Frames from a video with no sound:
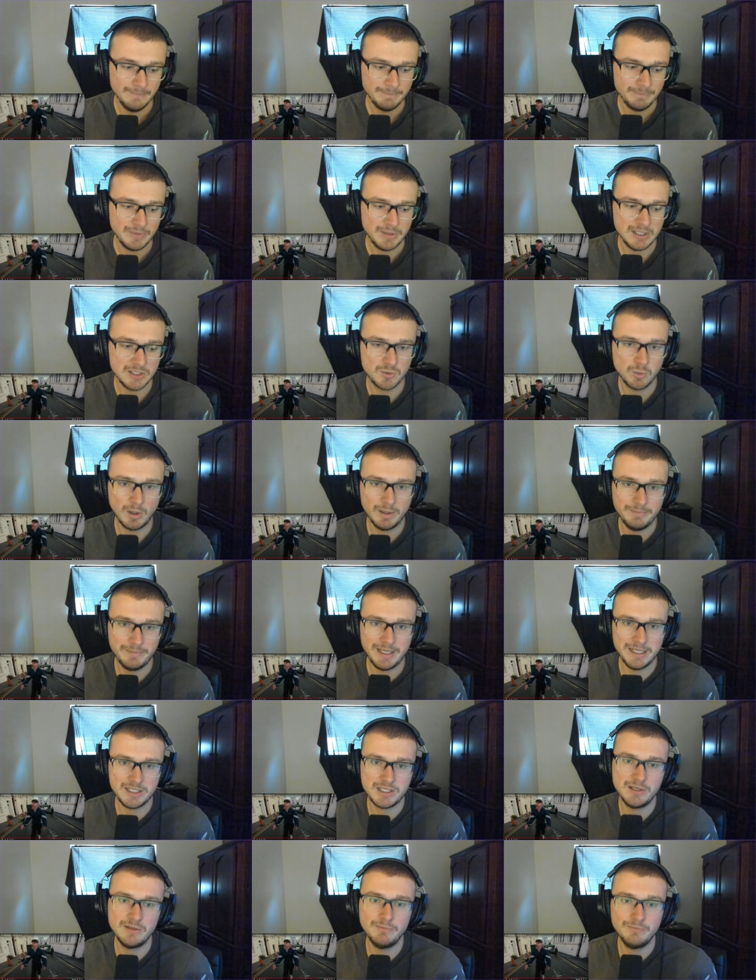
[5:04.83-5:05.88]
is what
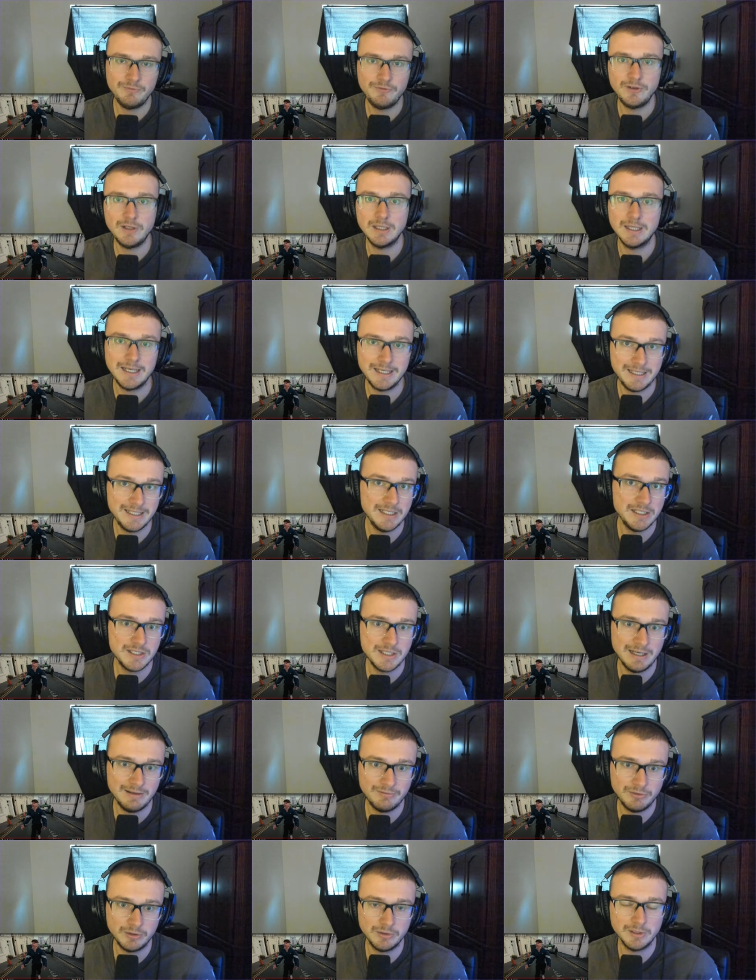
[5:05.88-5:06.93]
makes him feel like he's
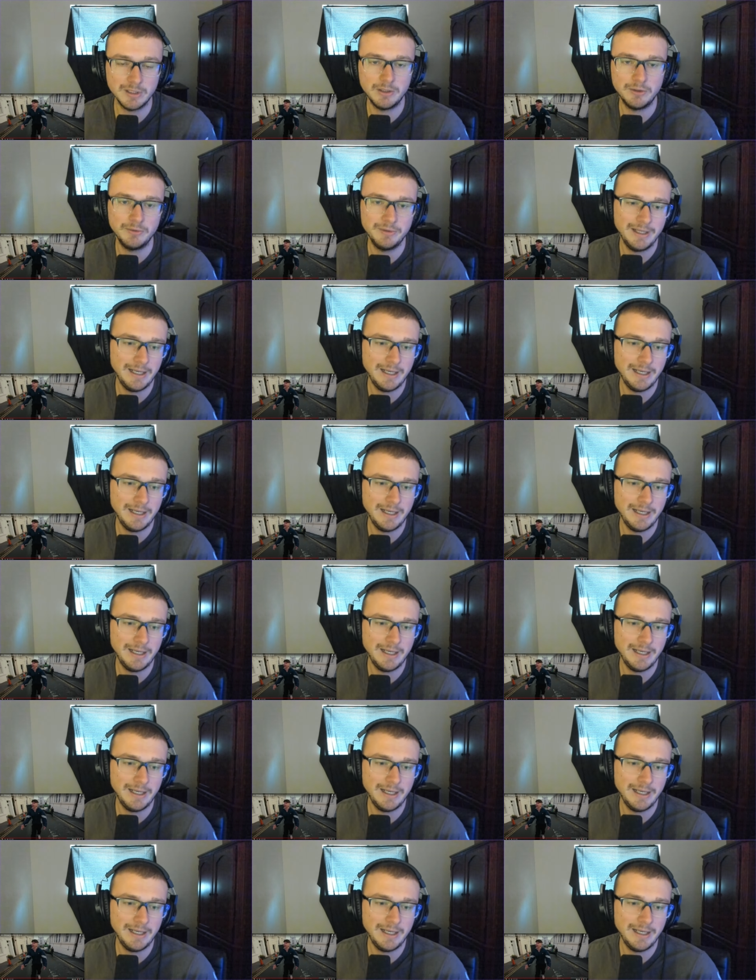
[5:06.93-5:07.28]
never alone.